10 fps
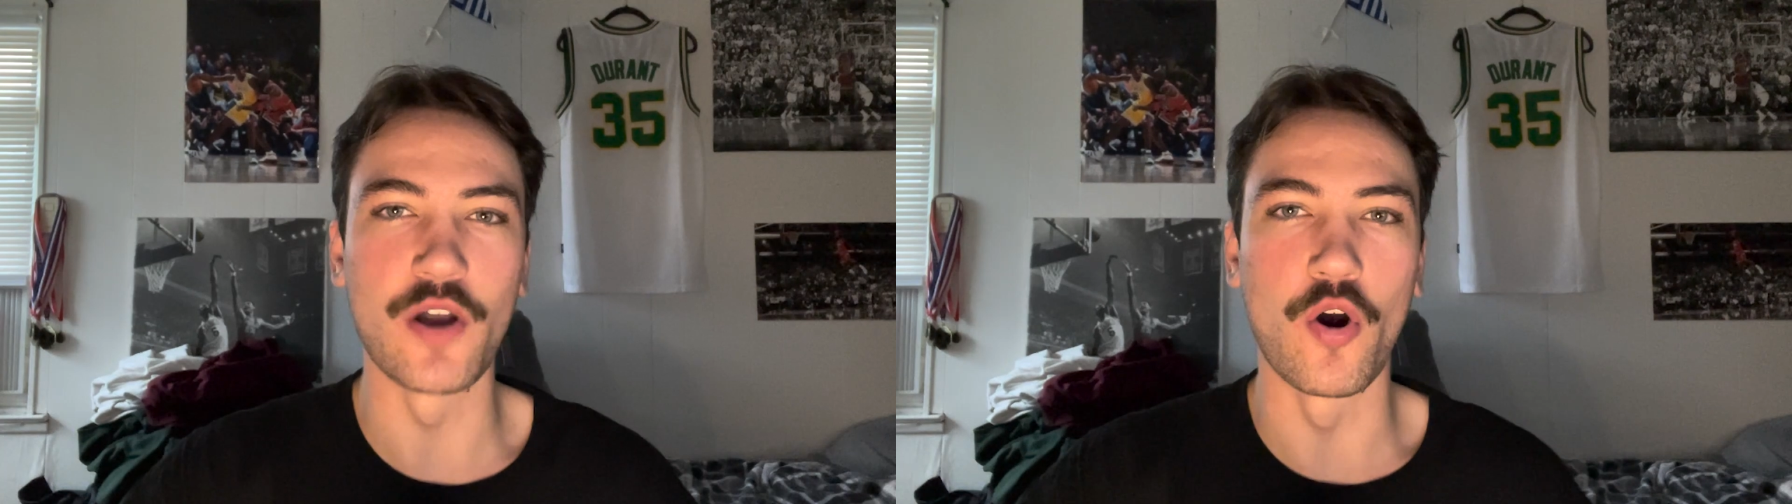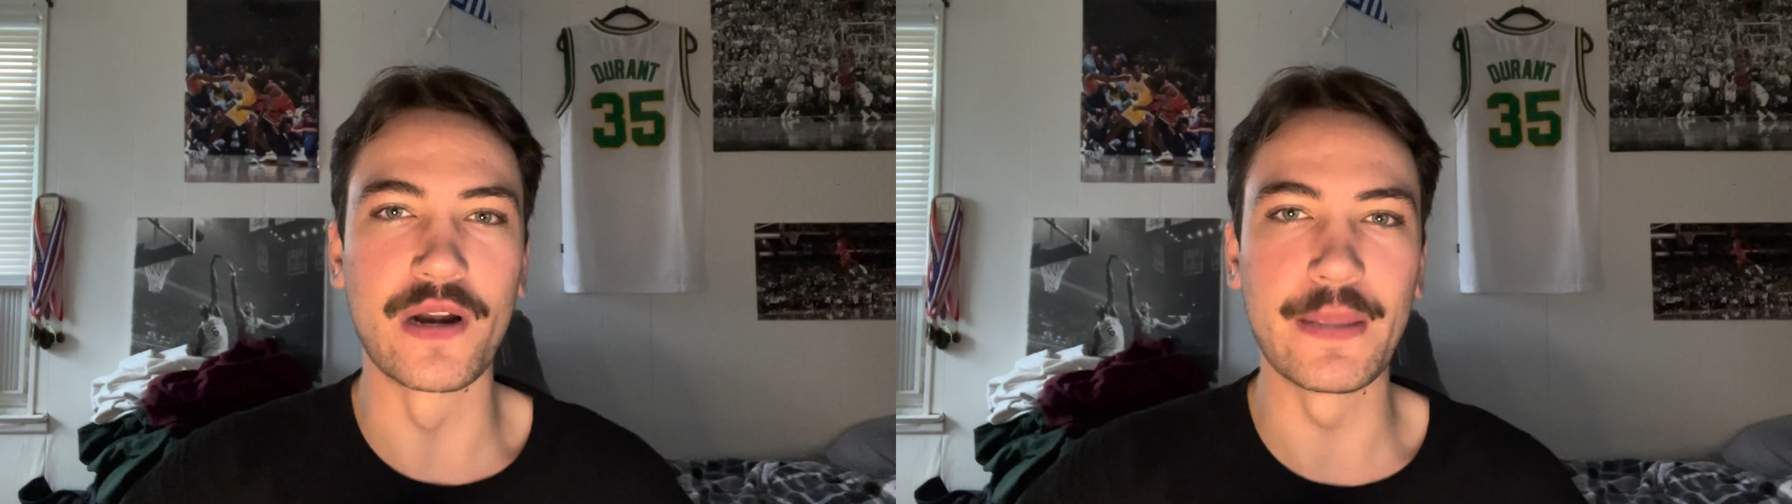
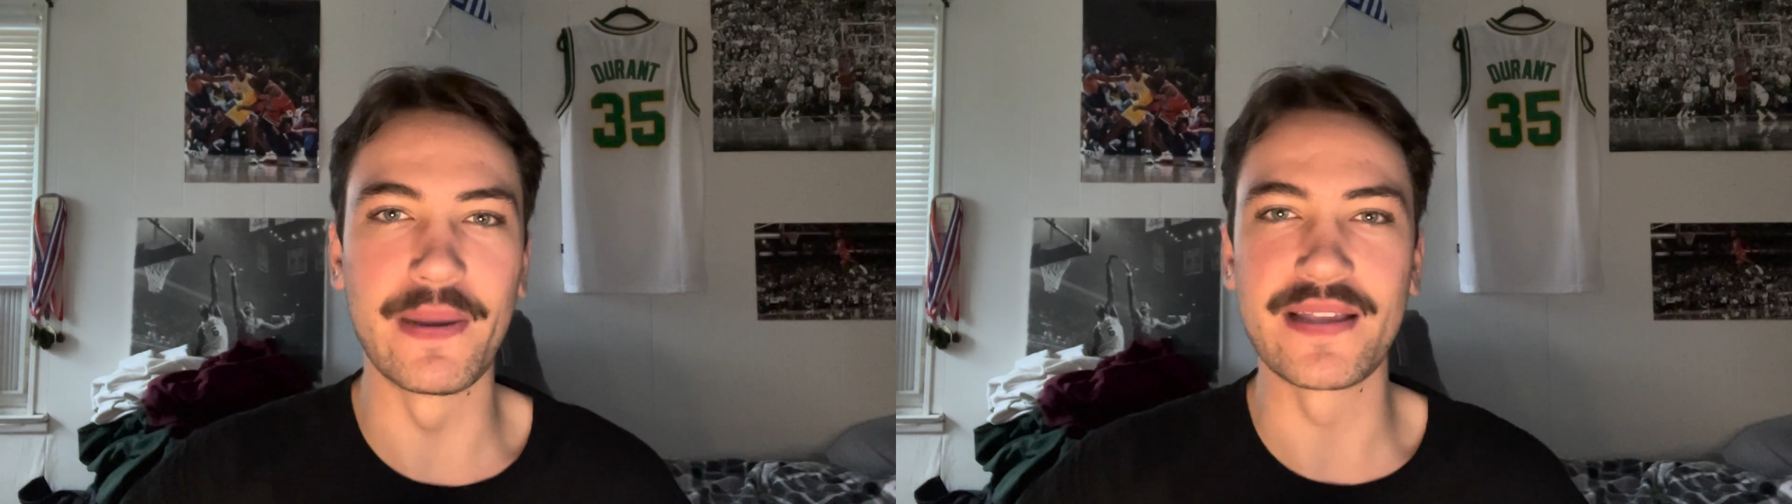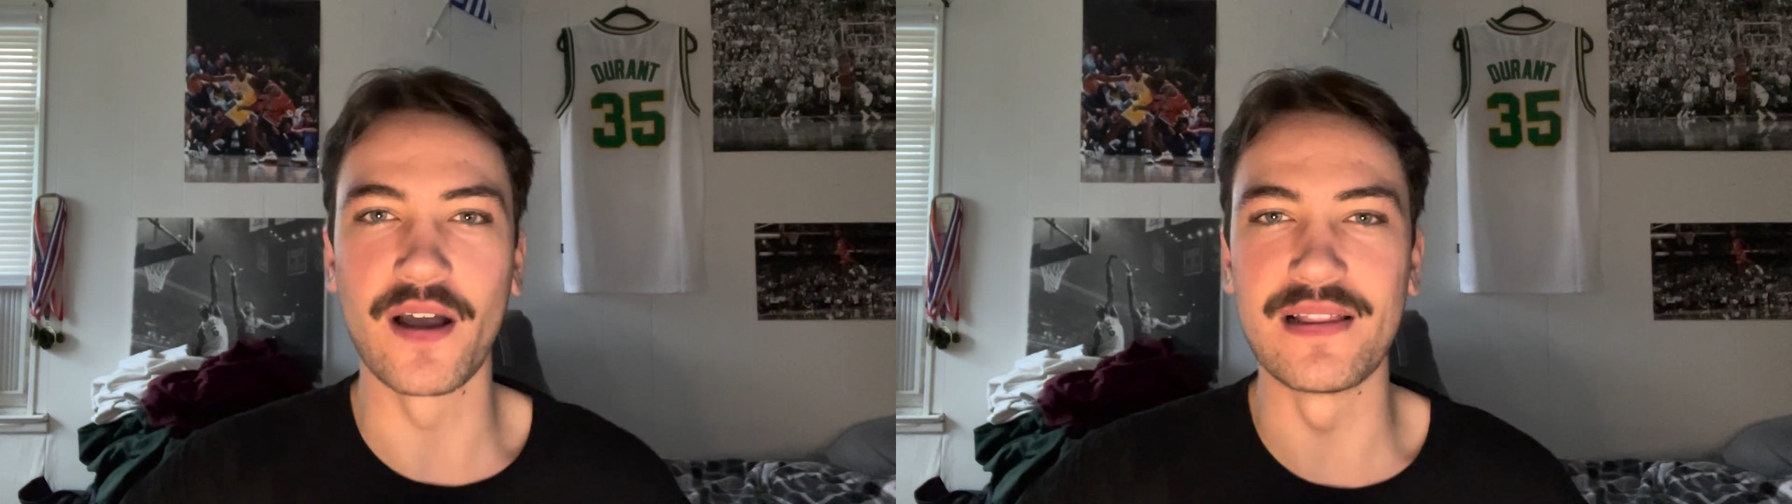already
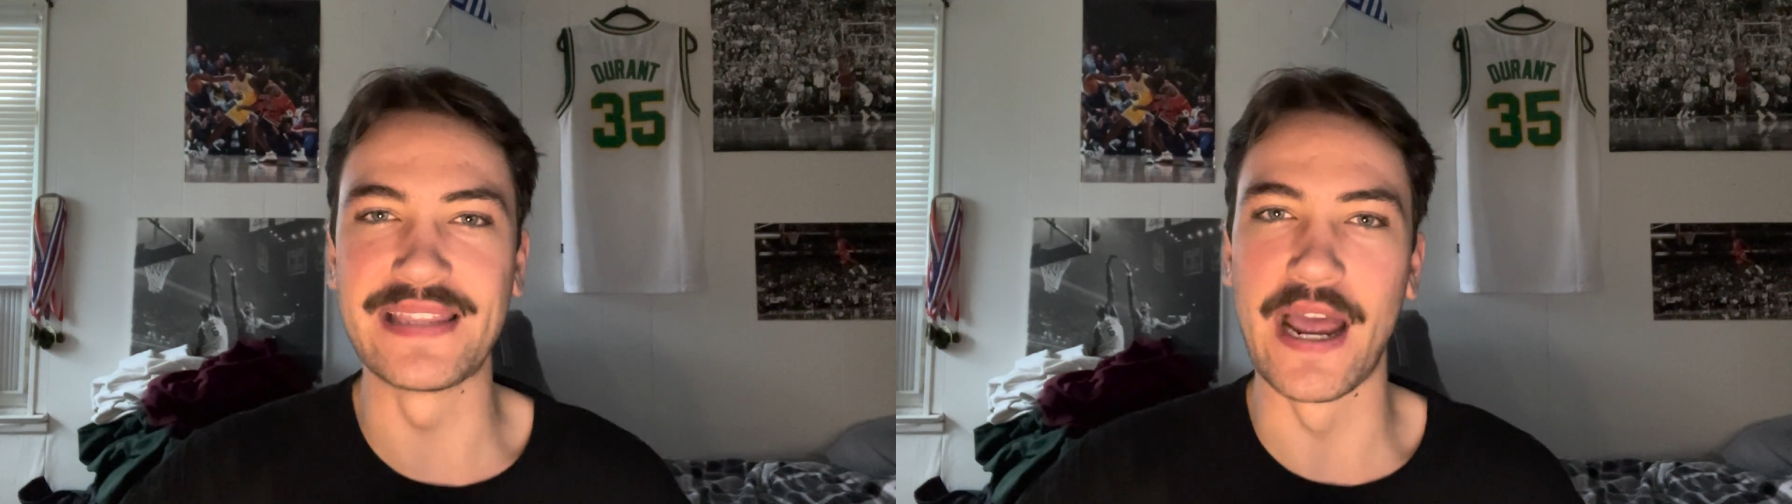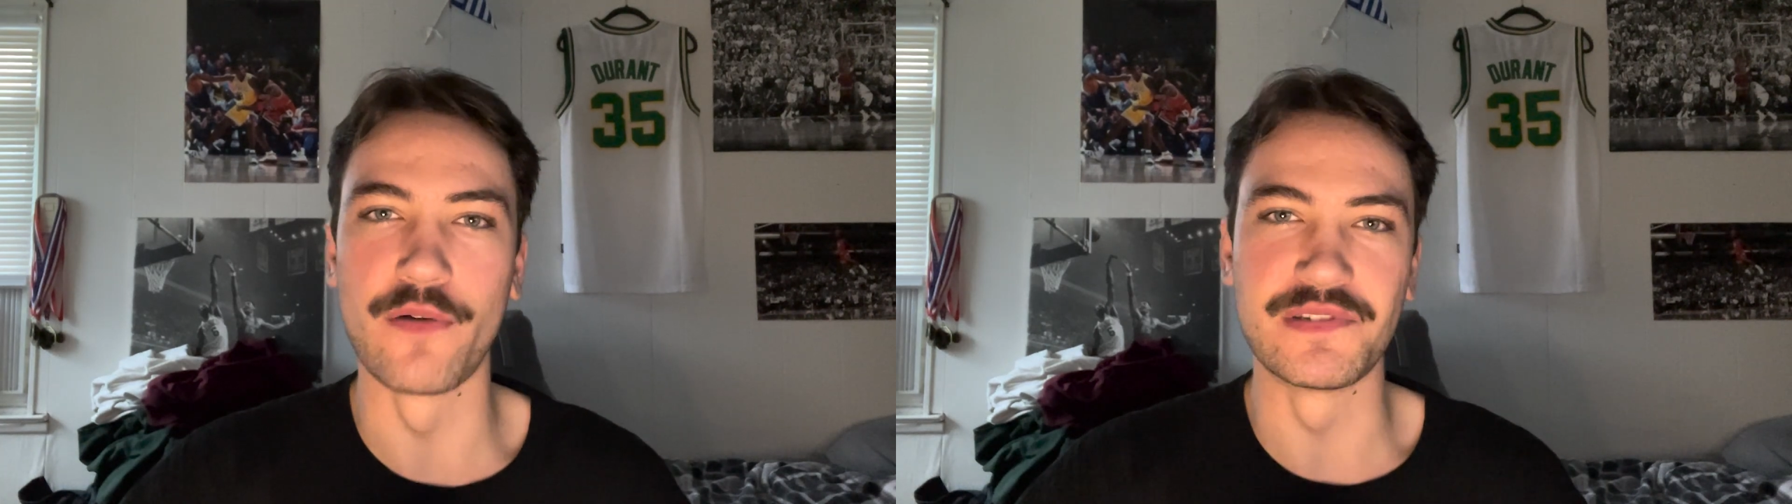been cut down to